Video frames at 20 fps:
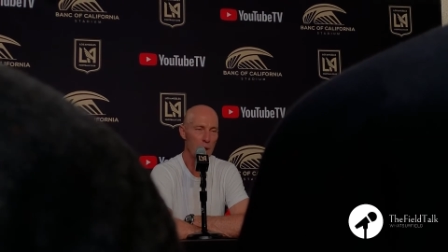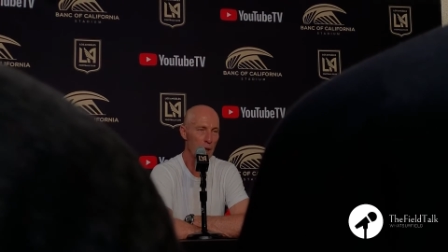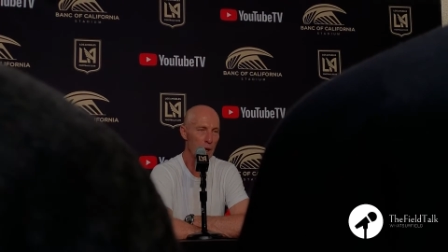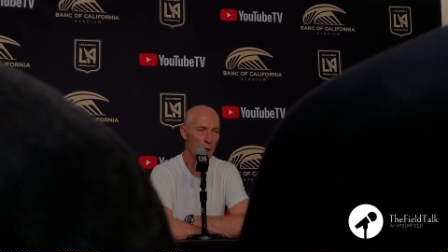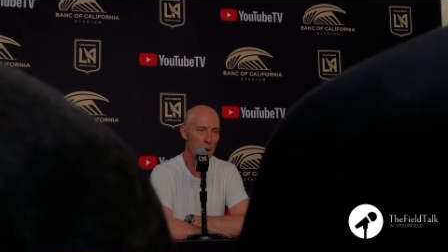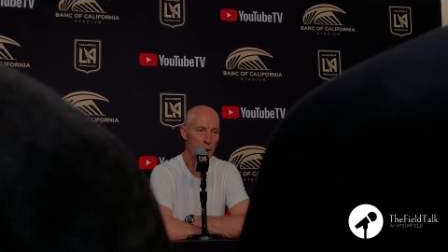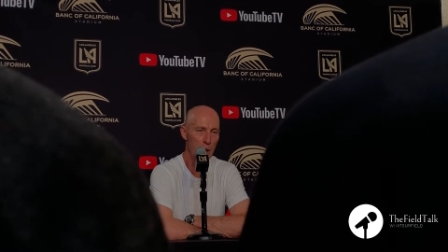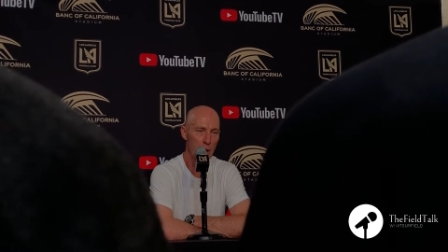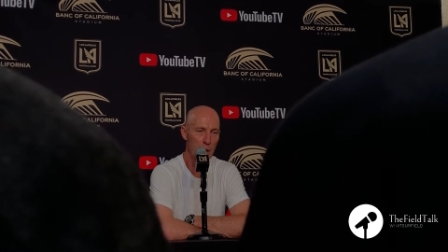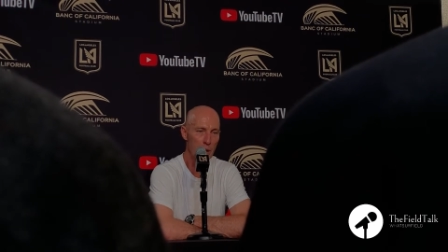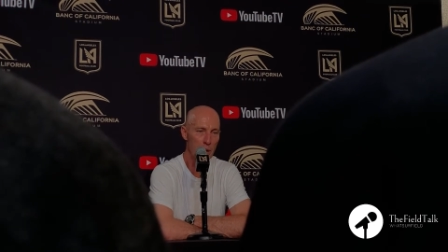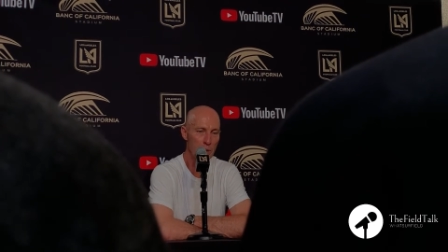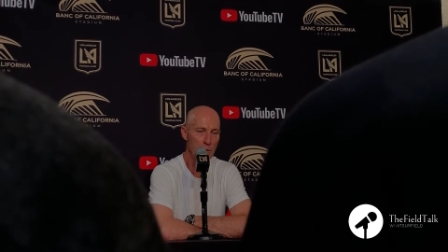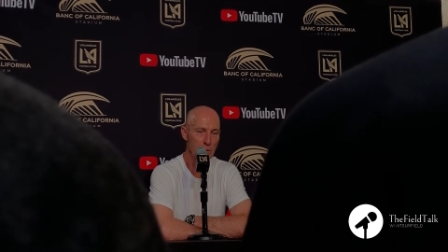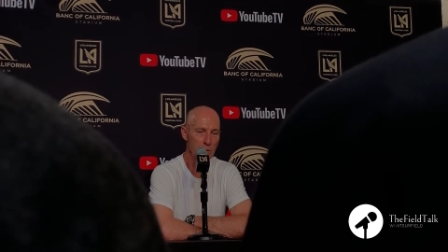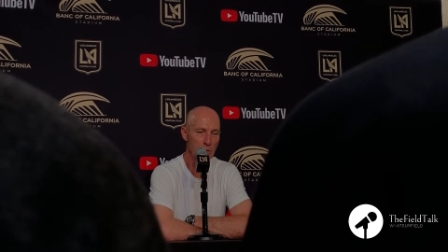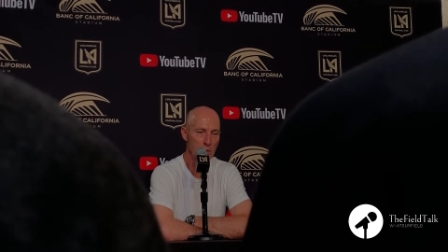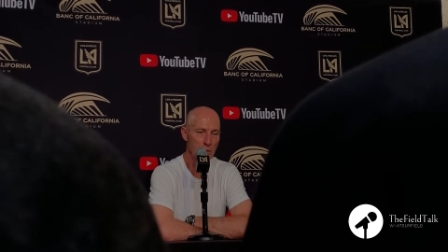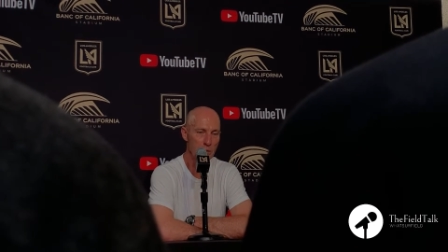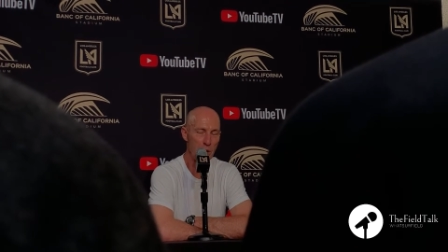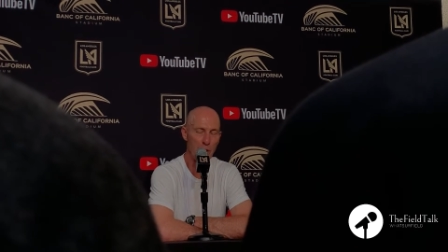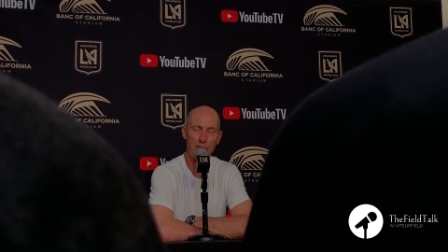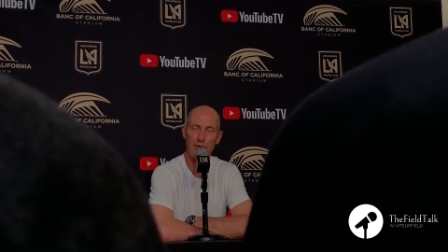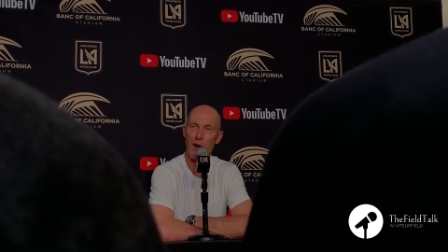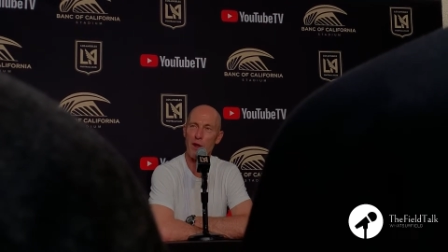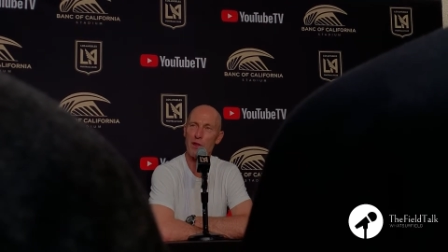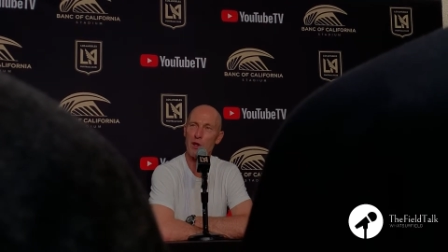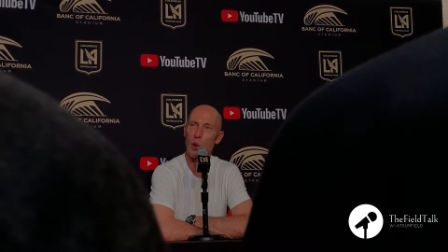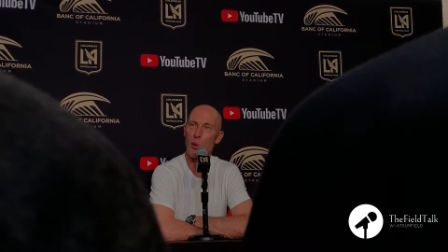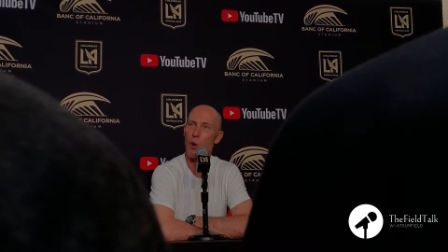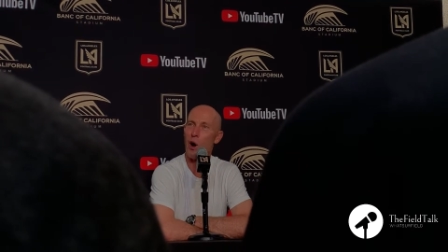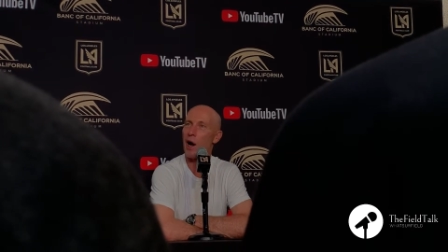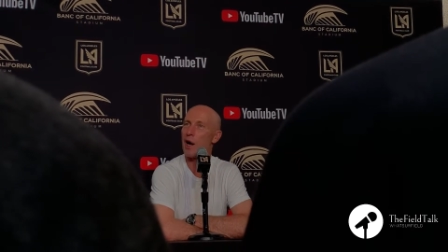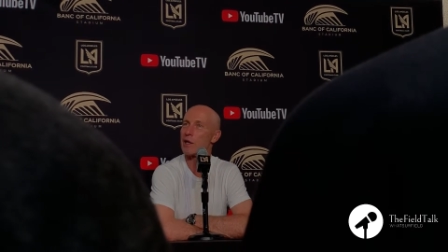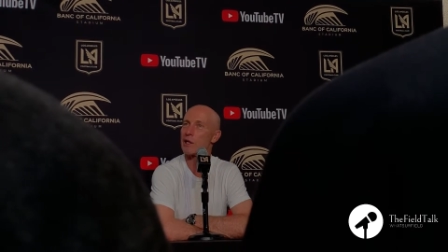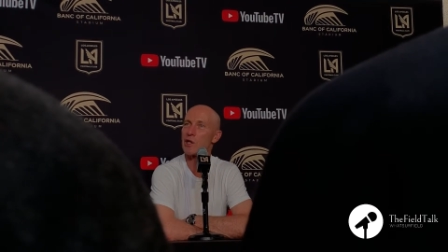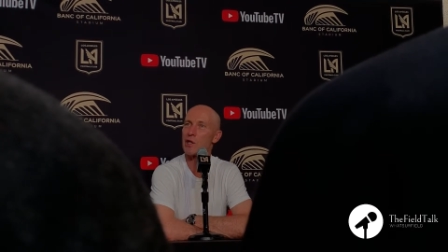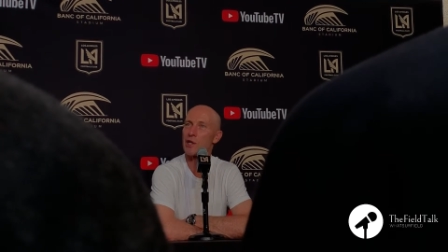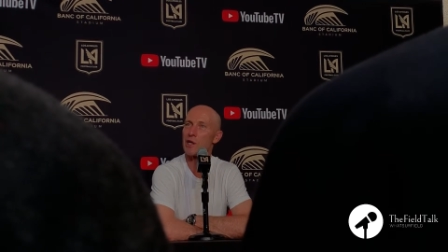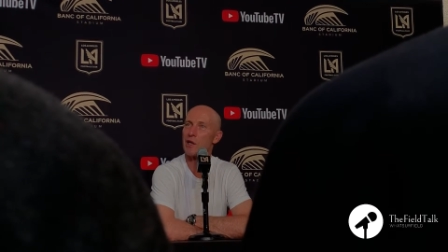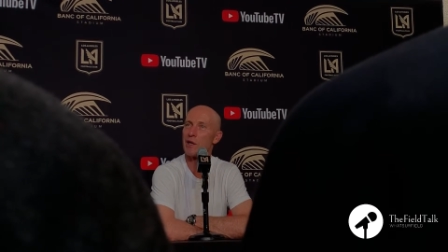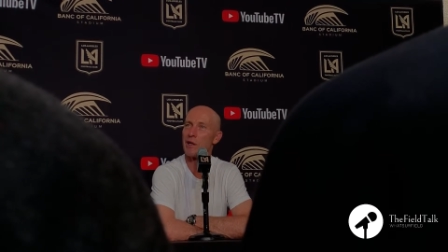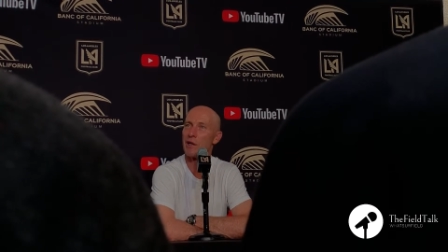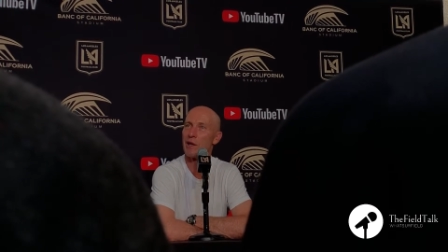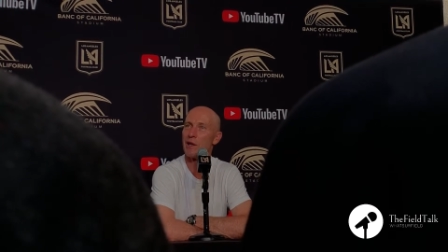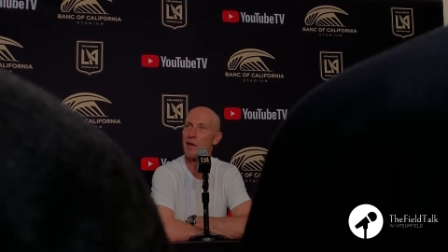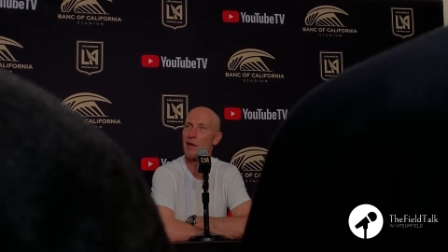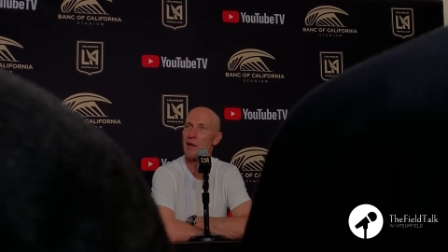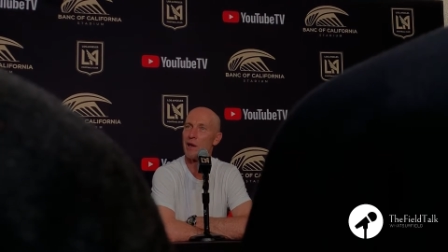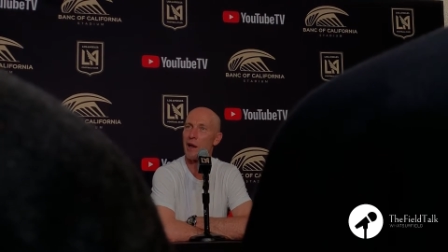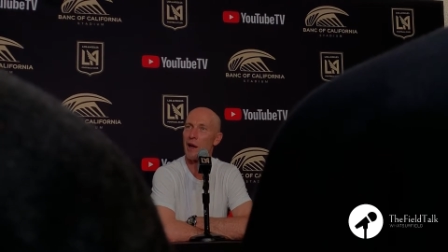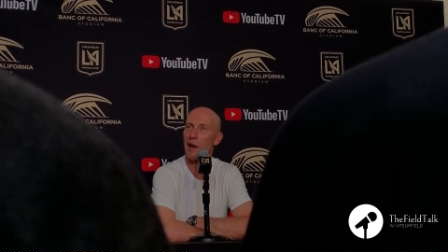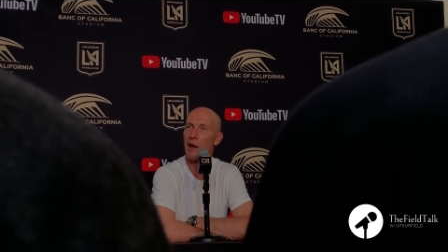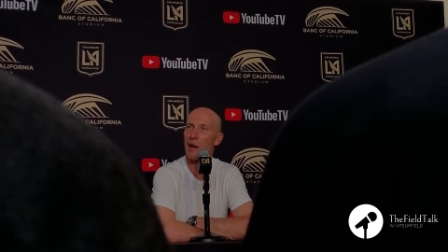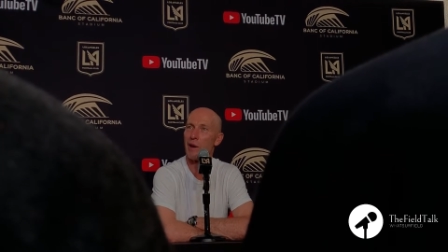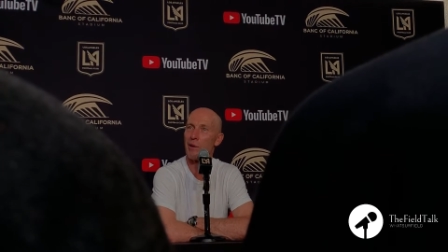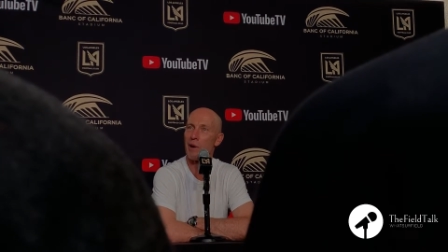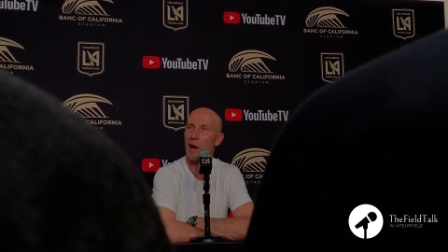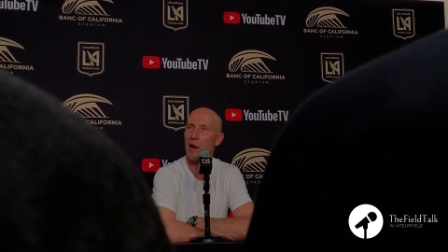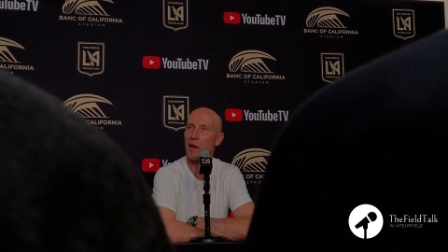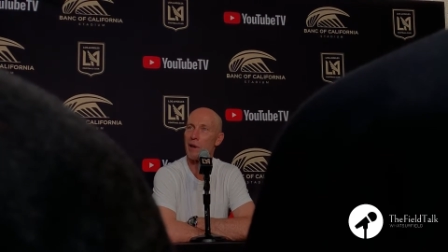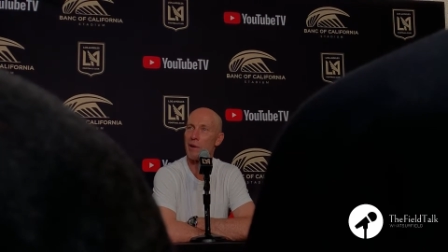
um, be fun to watch. And,